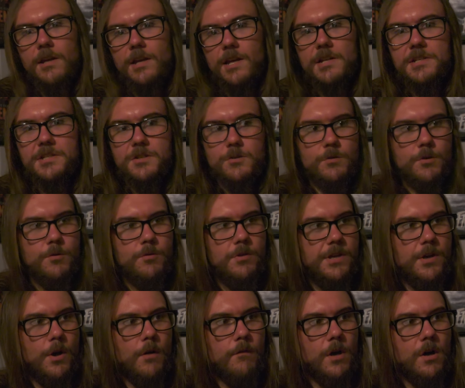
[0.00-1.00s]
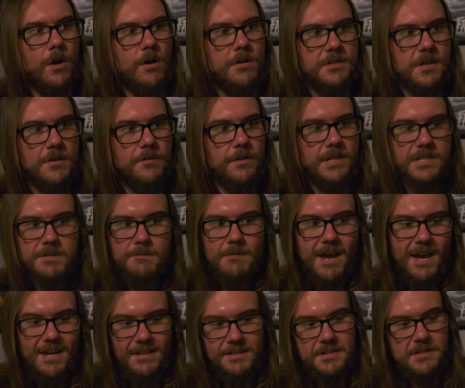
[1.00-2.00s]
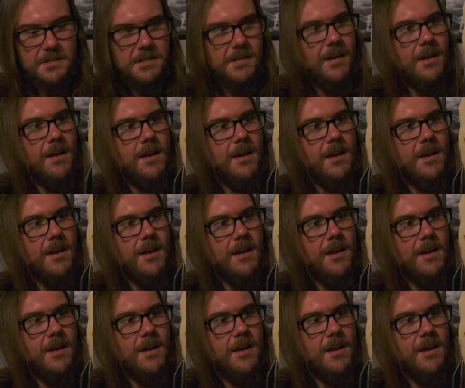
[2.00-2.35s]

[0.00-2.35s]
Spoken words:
get to do the overhauls on these masks.